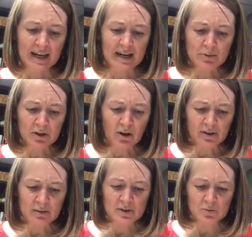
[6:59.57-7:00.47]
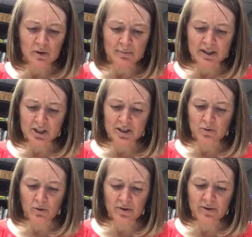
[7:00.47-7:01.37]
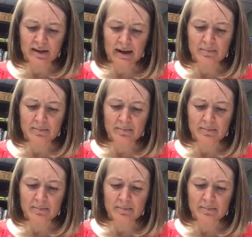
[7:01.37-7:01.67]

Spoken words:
and I regard them as rubbish in order